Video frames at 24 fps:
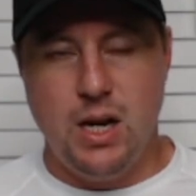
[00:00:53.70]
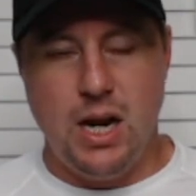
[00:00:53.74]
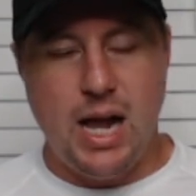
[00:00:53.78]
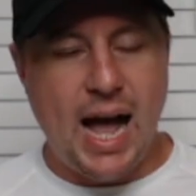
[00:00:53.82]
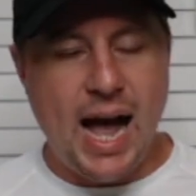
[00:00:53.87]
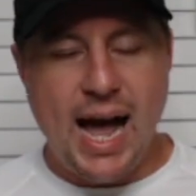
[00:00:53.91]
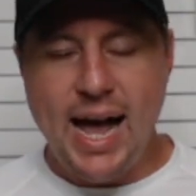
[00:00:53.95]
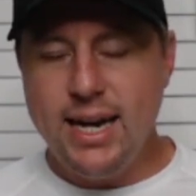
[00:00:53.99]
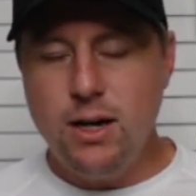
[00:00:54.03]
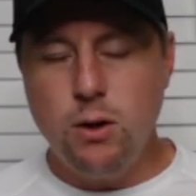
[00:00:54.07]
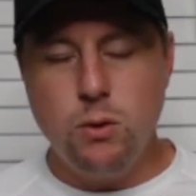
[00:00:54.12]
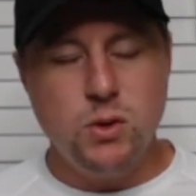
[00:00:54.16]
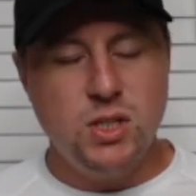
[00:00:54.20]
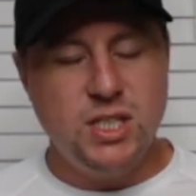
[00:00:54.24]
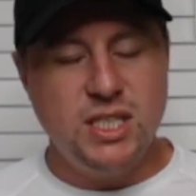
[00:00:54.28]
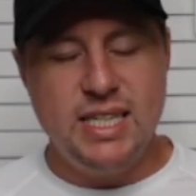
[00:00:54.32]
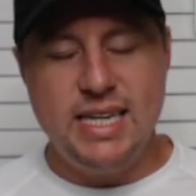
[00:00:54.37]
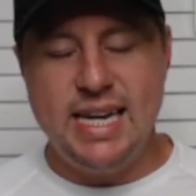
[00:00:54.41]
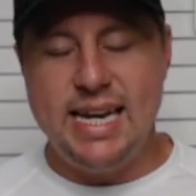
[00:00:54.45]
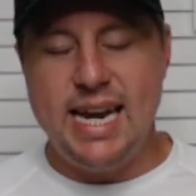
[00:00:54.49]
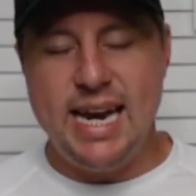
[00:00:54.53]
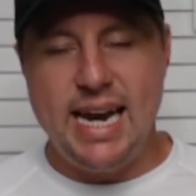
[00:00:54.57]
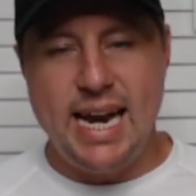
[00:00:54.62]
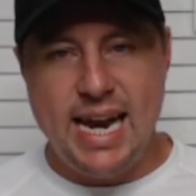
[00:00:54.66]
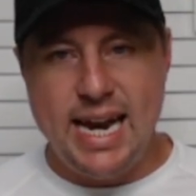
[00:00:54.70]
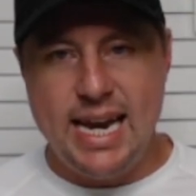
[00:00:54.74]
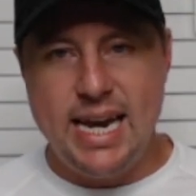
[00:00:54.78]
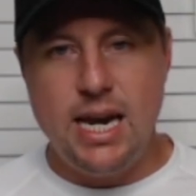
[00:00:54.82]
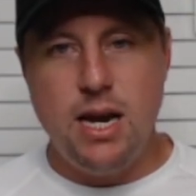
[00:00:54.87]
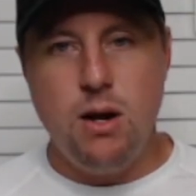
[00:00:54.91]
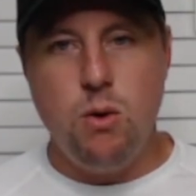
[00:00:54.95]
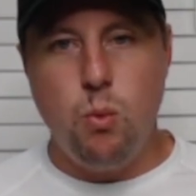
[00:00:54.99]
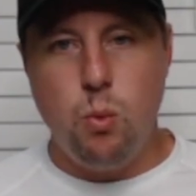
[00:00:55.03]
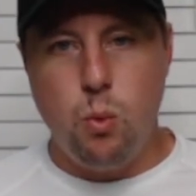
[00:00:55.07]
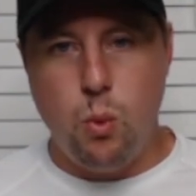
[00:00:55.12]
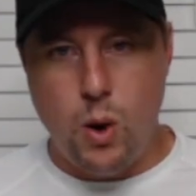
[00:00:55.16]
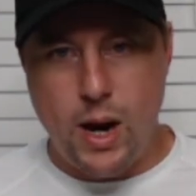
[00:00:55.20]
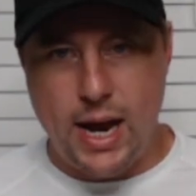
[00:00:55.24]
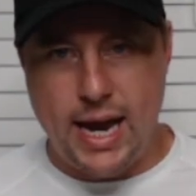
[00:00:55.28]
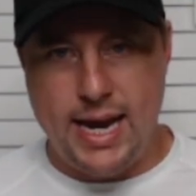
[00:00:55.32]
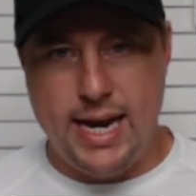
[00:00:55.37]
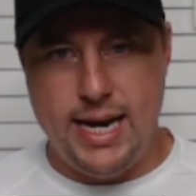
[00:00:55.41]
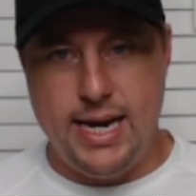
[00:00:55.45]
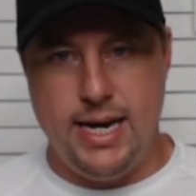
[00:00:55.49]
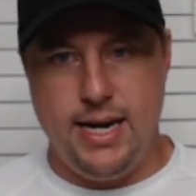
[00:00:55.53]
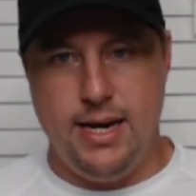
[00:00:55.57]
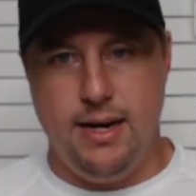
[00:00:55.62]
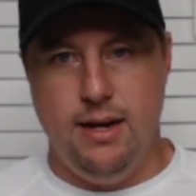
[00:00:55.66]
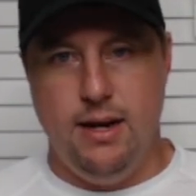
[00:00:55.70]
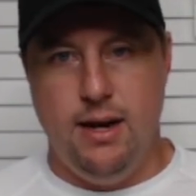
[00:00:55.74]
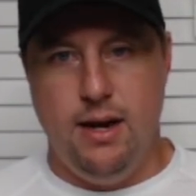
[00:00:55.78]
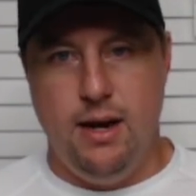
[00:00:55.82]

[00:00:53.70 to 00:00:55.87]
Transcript: I don't see any way